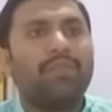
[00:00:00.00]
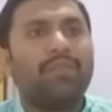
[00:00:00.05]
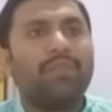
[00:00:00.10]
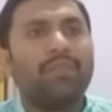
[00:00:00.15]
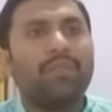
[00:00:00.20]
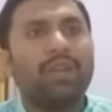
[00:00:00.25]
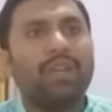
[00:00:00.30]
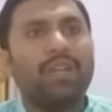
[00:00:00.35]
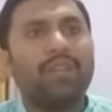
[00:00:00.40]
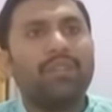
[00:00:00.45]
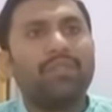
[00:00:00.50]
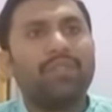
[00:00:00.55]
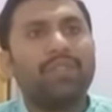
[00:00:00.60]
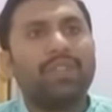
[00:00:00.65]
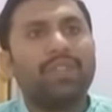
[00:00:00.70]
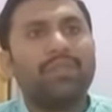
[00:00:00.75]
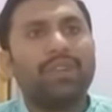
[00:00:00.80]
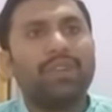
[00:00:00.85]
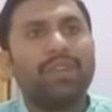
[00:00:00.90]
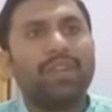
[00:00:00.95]
12
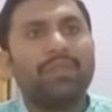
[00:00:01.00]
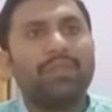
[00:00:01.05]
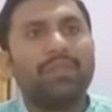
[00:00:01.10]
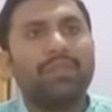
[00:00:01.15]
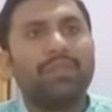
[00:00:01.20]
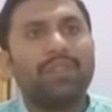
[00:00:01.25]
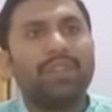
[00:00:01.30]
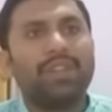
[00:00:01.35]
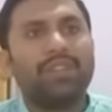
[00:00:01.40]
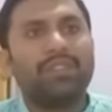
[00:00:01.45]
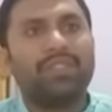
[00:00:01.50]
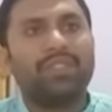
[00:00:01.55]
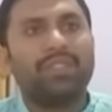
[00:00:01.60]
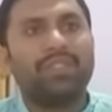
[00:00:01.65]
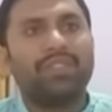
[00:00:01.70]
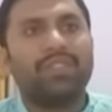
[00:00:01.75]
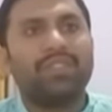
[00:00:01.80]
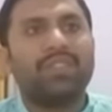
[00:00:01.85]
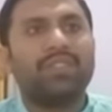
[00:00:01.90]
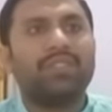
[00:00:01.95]
different types of
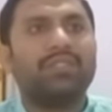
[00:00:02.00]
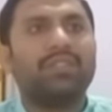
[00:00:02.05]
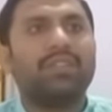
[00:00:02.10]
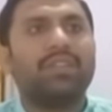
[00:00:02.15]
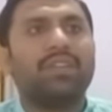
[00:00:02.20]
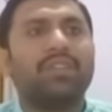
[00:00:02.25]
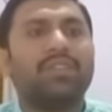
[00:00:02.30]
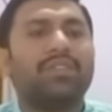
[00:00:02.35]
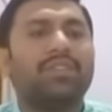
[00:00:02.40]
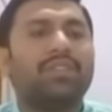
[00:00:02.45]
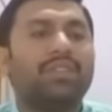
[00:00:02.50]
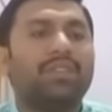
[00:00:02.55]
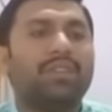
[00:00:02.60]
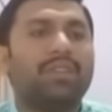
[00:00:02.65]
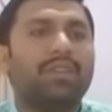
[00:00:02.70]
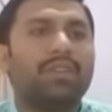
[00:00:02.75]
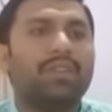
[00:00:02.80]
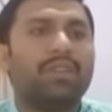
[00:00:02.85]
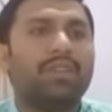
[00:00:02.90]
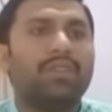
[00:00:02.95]
tenses? The
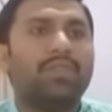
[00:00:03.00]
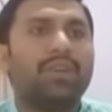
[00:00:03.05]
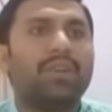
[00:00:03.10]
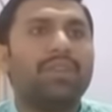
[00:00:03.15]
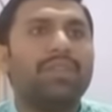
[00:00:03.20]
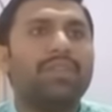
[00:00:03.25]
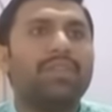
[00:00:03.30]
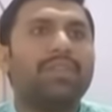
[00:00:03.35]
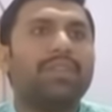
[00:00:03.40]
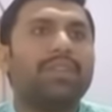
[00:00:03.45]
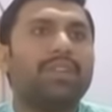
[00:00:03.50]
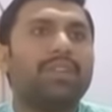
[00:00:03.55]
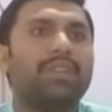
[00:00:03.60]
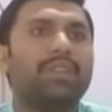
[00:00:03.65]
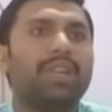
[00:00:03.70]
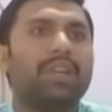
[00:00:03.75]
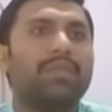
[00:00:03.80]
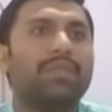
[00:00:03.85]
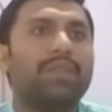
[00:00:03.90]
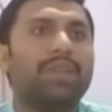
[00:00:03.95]
12
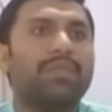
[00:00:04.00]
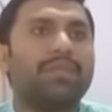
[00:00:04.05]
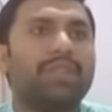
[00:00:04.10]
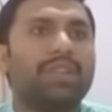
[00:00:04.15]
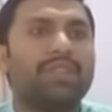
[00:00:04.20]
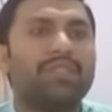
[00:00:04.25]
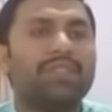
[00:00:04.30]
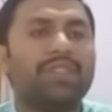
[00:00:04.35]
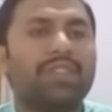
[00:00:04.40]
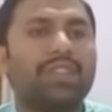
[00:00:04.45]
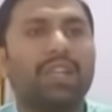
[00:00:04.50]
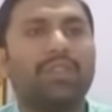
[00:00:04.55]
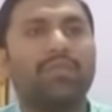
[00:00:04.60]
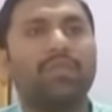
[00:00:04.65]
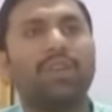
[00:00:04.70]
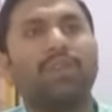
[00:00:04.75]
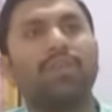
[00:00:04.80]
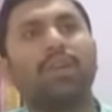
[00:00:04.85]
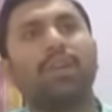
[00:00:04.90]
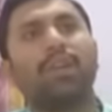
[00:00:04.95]
different types of tenses, as
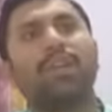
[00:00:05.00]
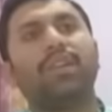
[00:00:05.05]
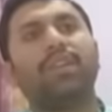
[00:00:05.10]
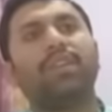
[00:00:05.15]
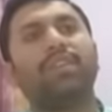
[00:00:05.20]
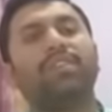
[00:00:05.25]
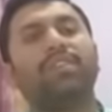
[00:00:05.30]
we have already